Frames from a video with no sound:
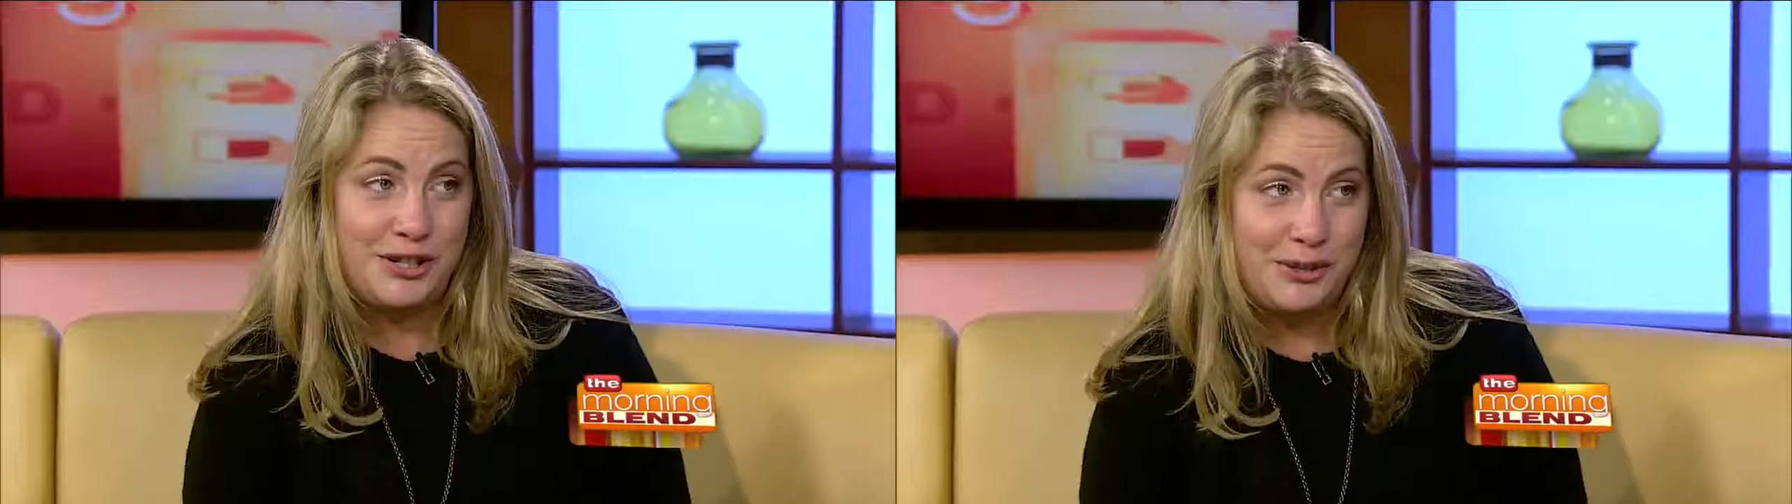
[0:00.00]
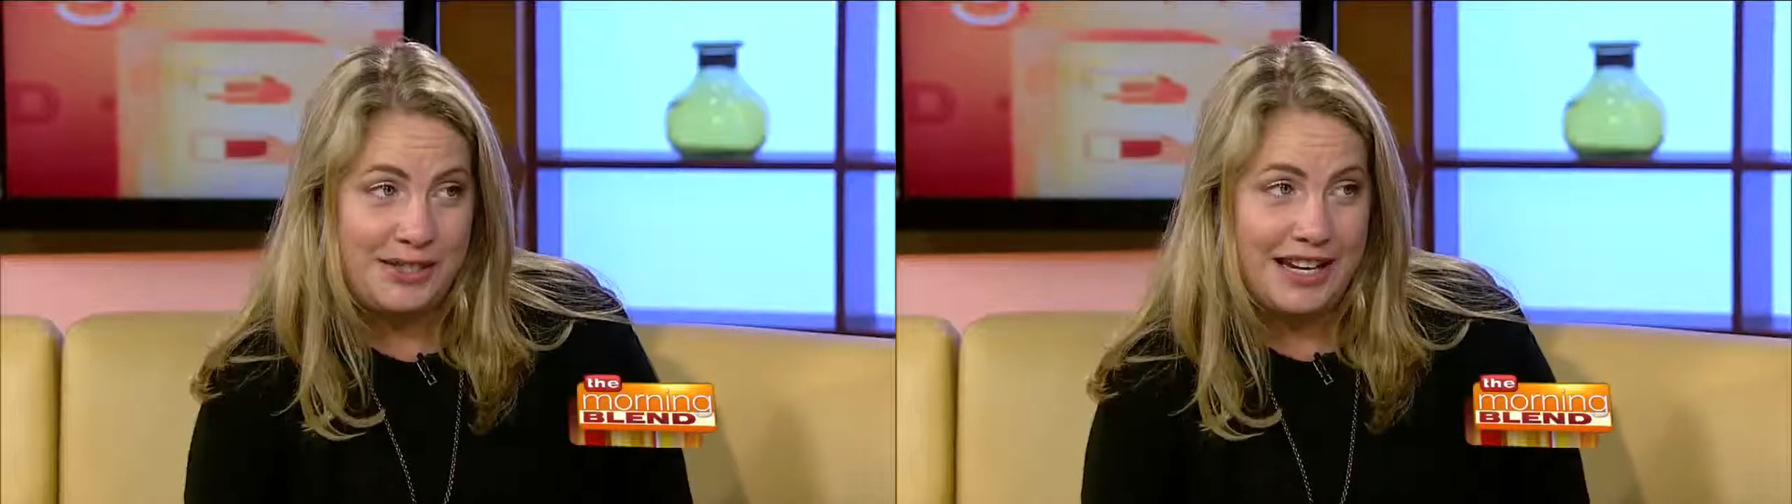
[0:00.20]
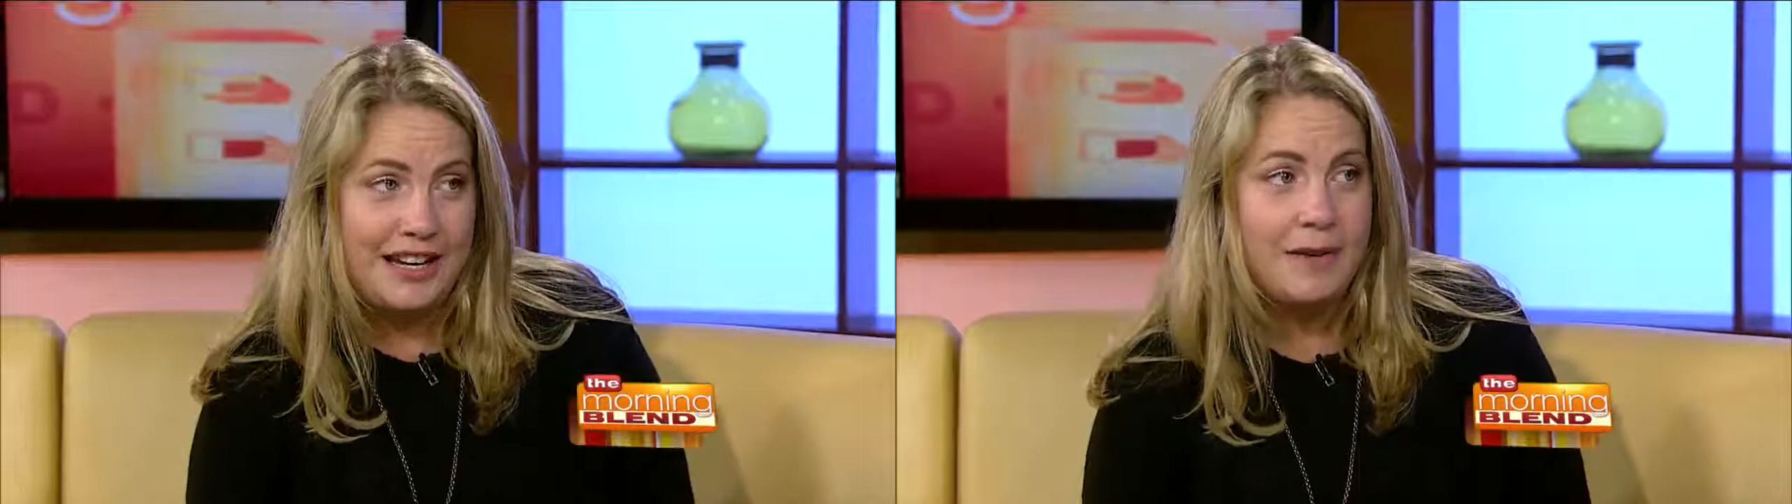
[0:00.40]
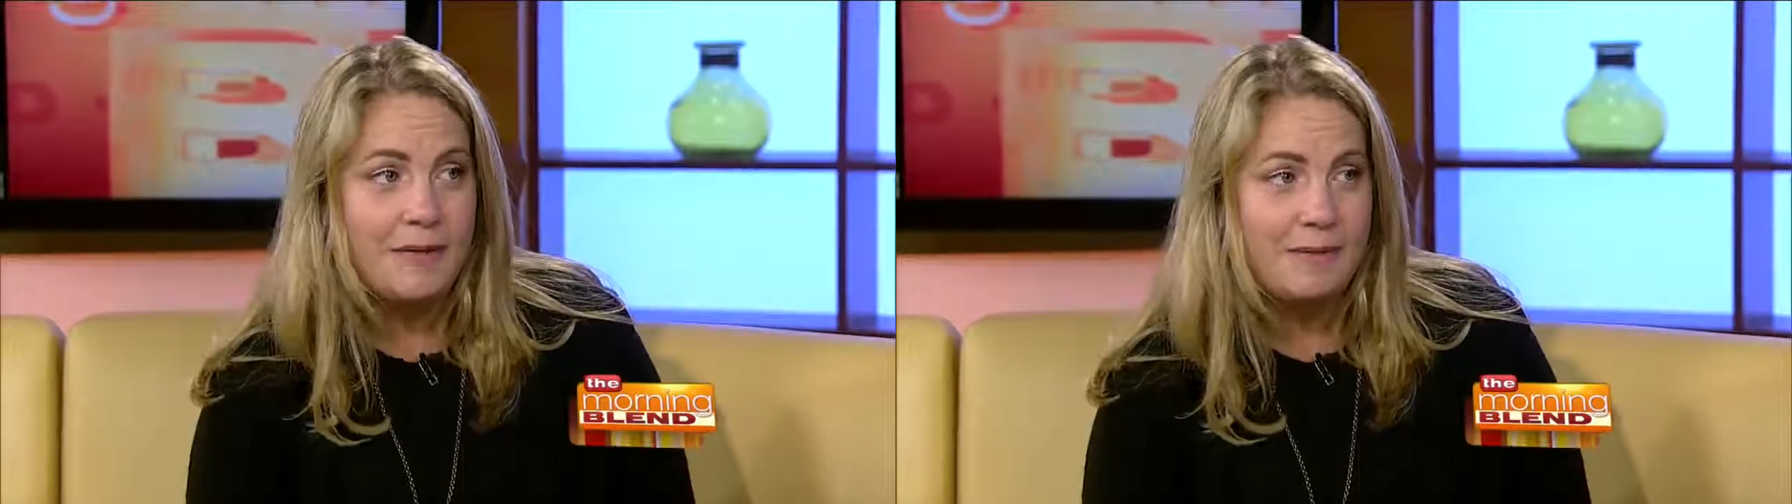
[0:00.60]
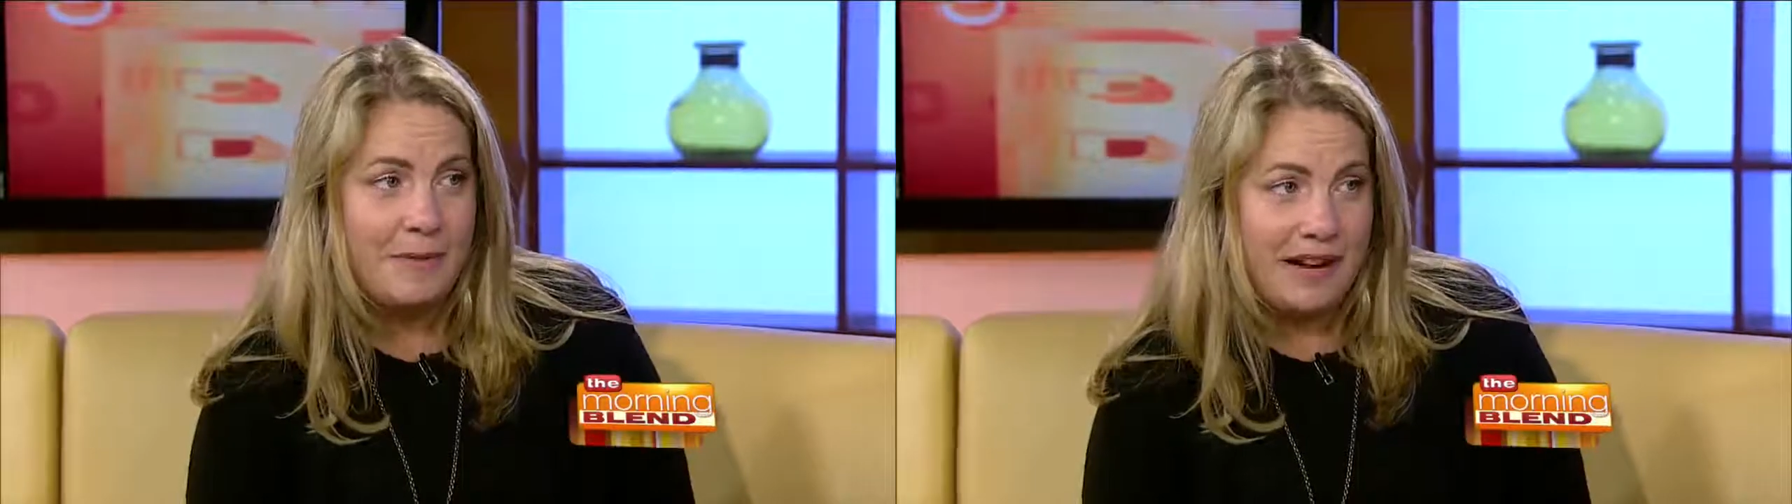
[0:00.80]
Tuesday,
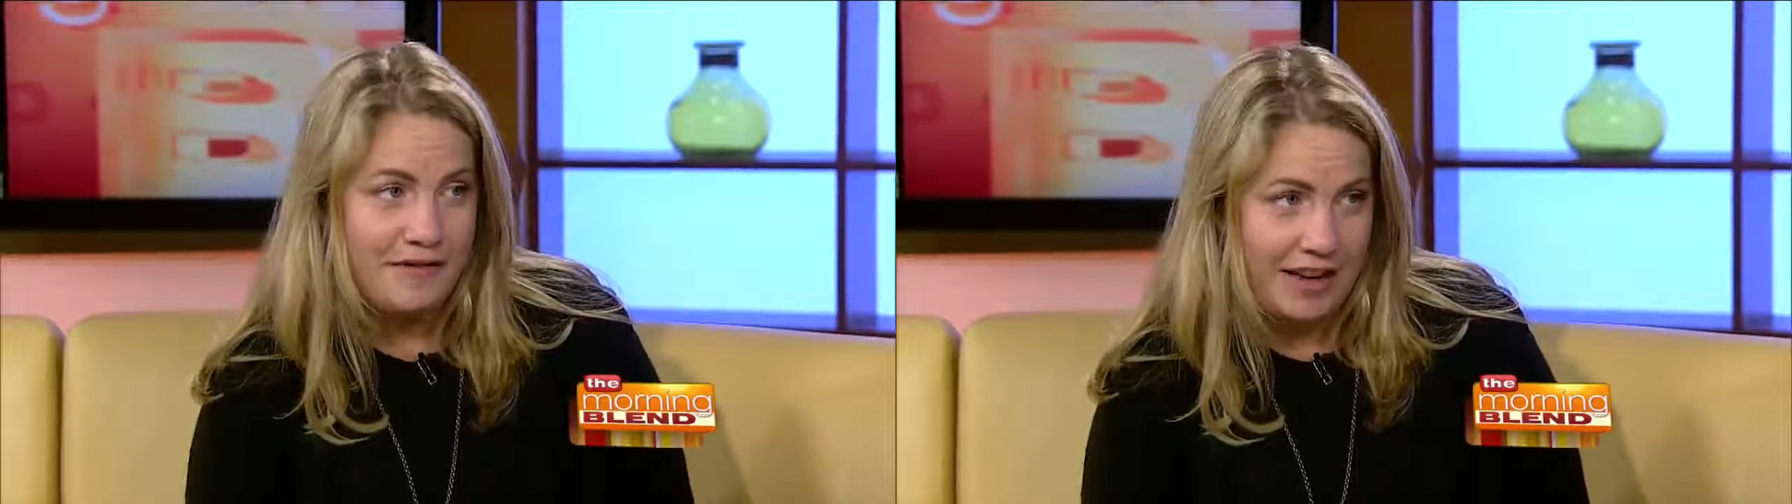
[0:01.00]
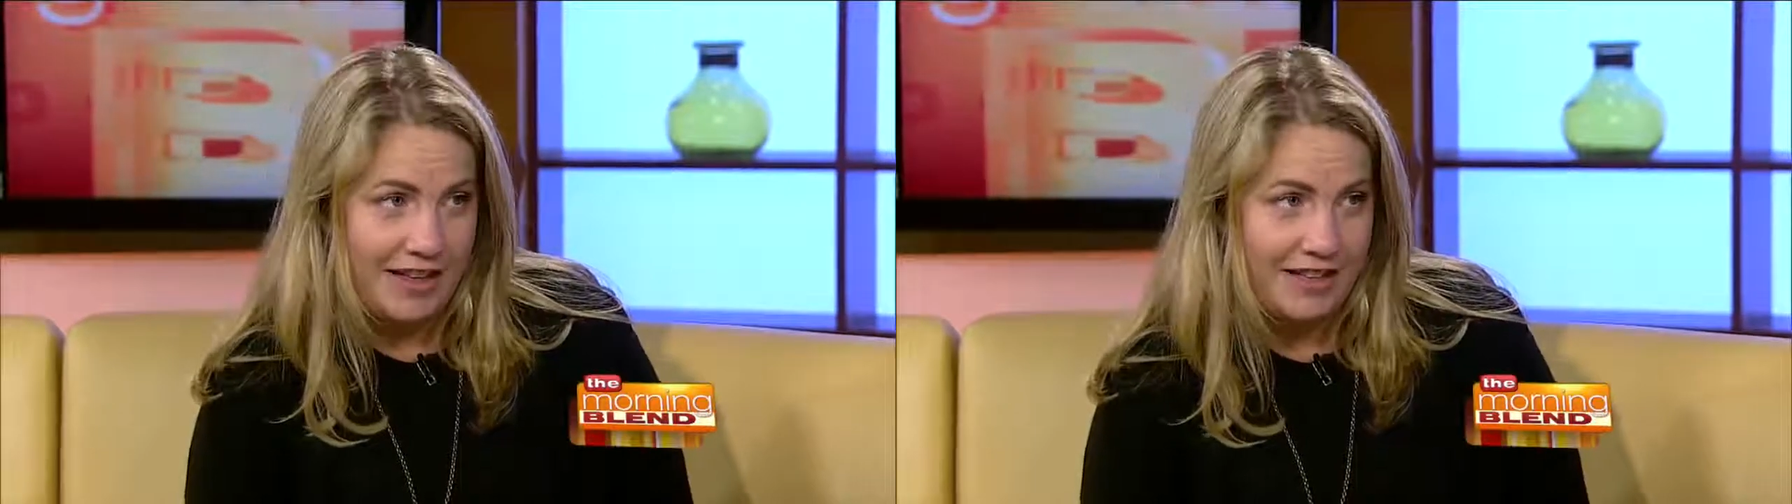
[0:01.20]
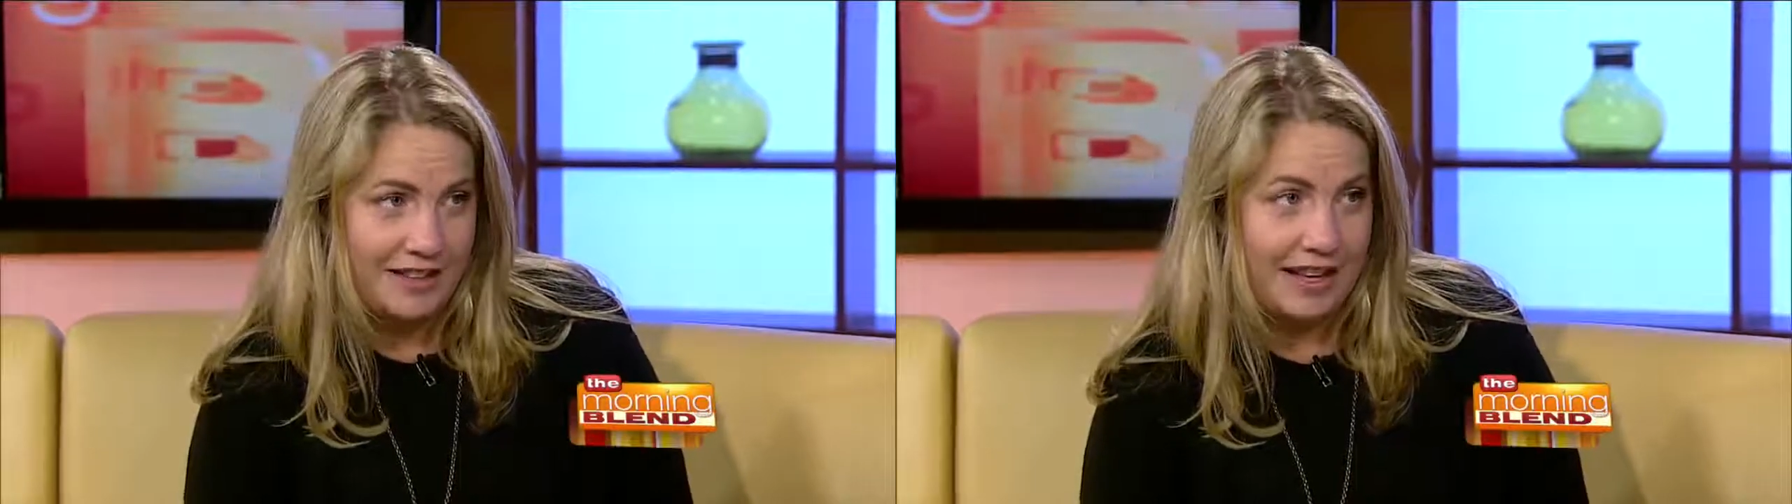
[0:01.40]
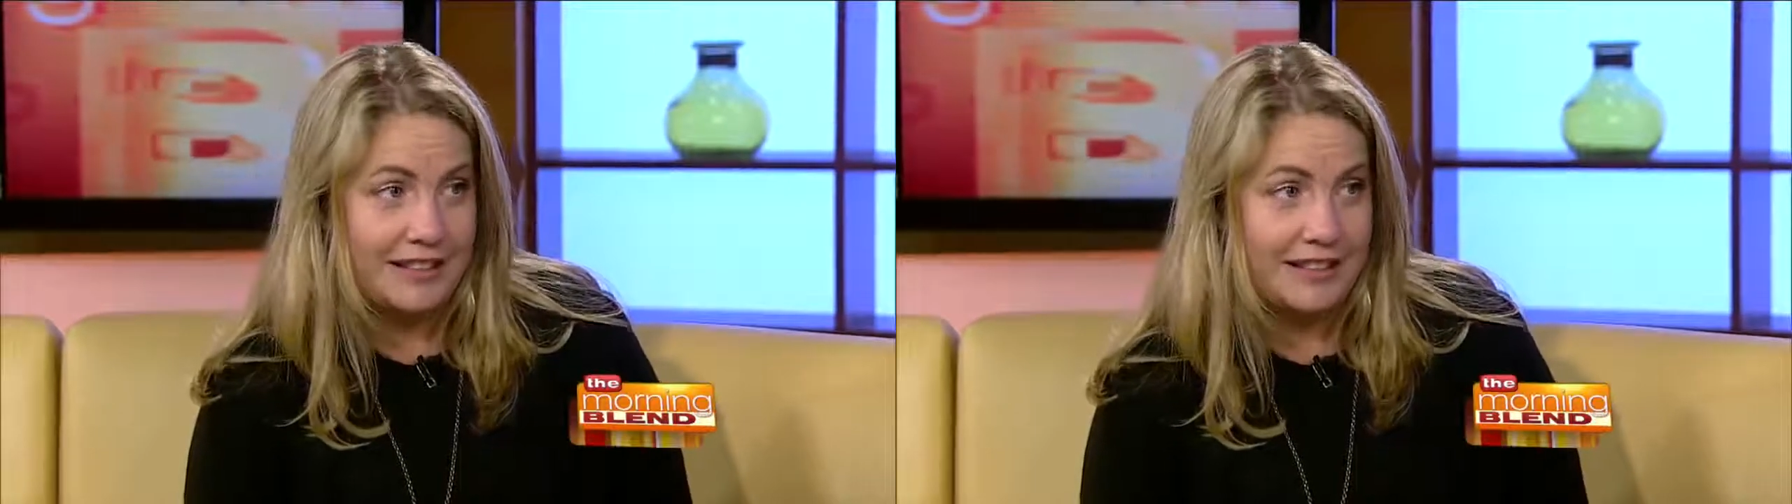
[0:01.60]
May 5th okay.